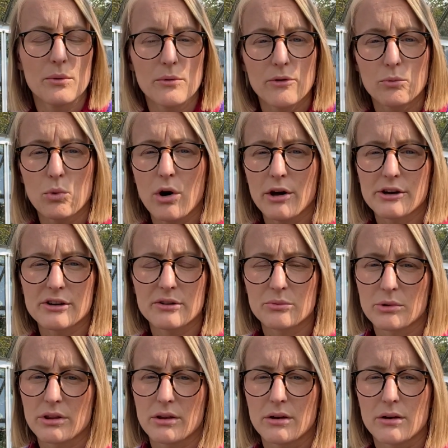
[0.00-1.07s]
water
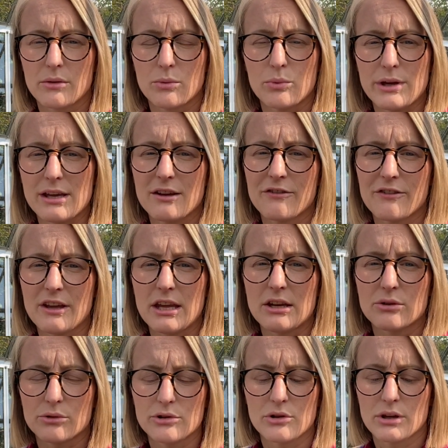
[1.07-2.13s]
with a weak feed,
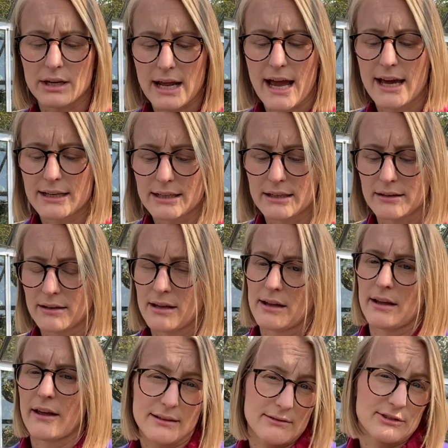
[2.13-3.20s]
or you can add in
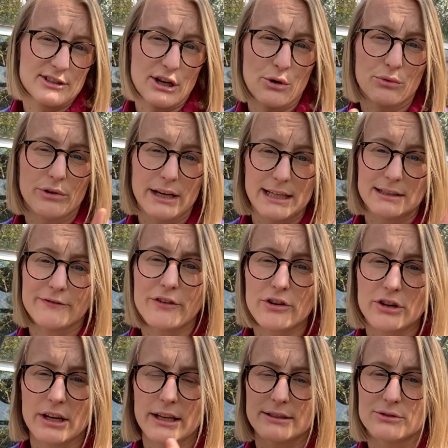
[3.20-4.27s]
slow release
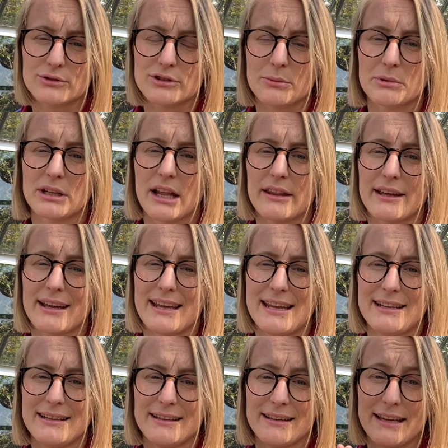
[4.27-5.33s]
fertilizer or something like that
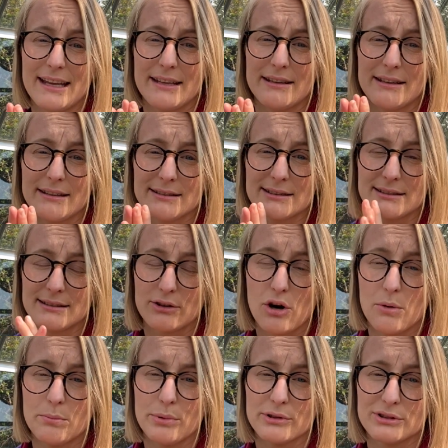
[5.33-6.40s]
in the
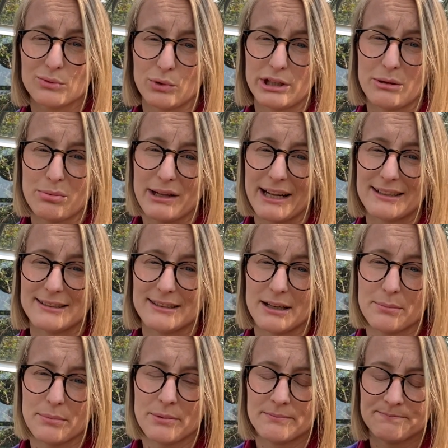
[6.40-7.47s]
compost when you plant it up.
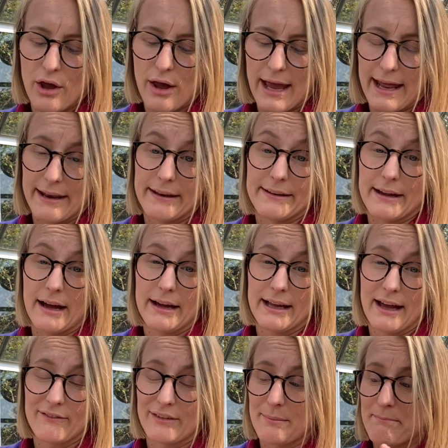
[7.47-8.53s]
And I
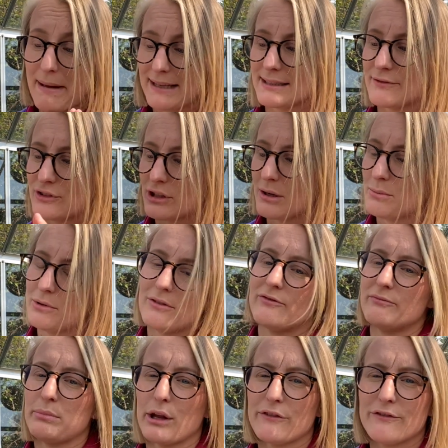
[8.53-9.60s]
have a massive tub of
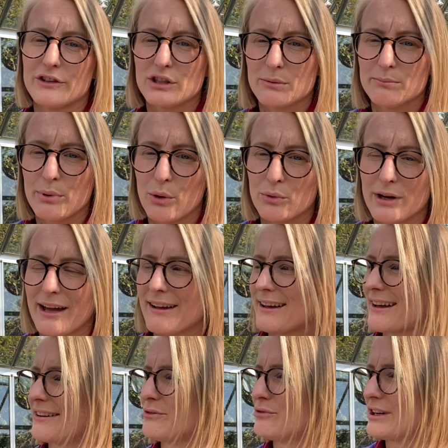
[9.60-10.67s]
bloodfish and bone.
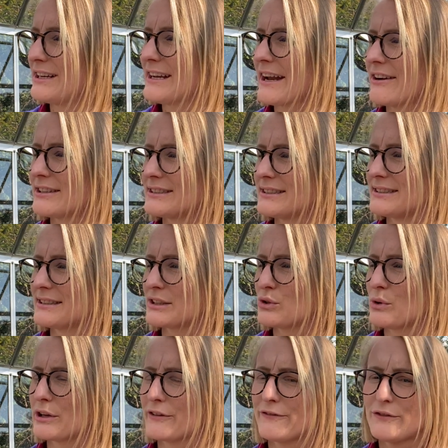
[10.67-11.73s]
I inherited
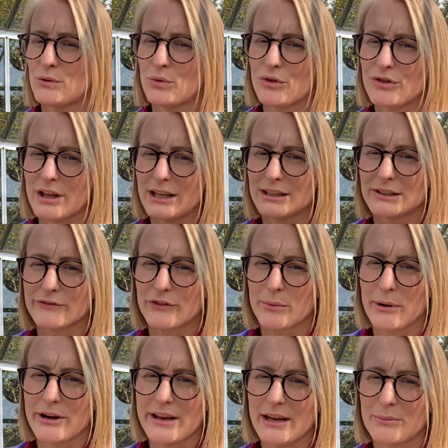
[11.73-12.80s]
quite a few things from
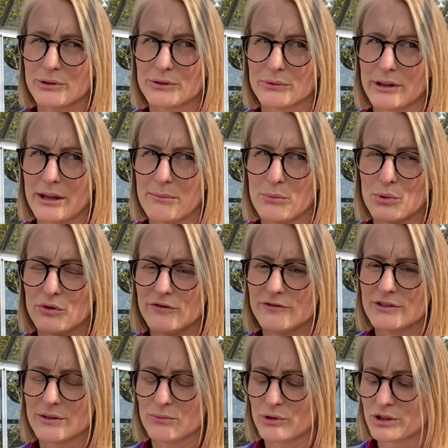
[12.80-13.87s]
our neighbours when they moved,
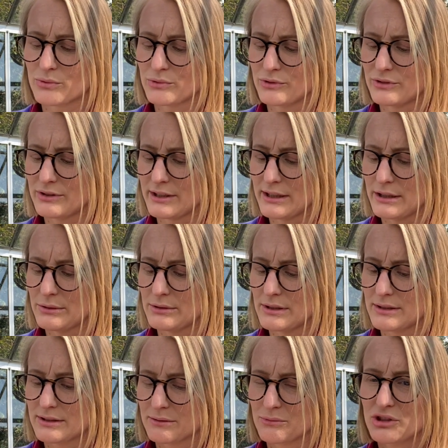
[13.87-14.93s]
and which was
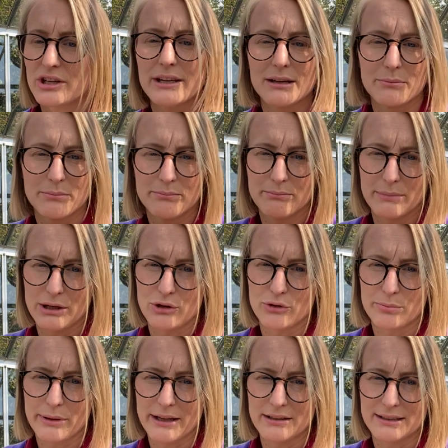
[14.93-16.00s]
included some chicken manure
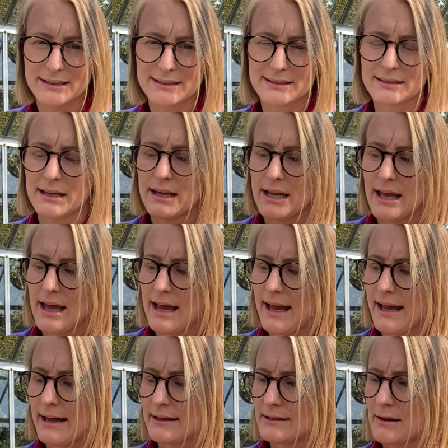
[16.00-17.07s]
pellets
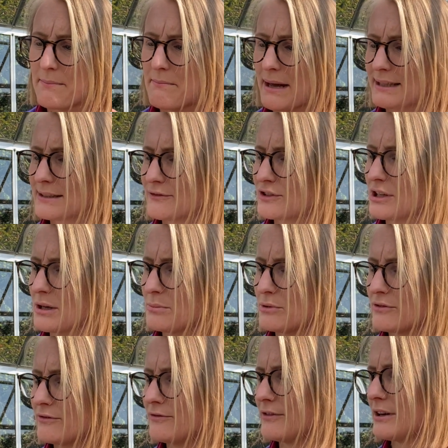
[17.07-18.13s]
and a massive tub
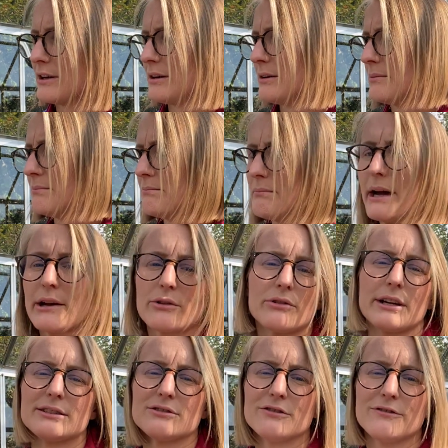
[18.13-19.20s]
of
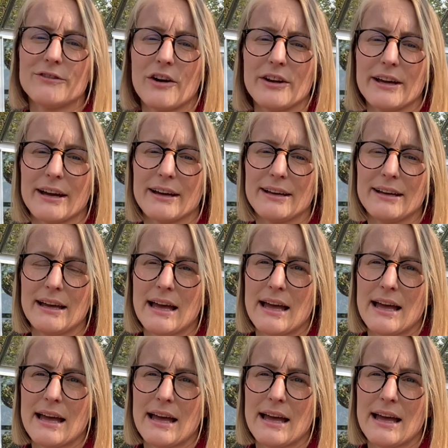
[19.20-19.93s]
mycorrhizal fungi,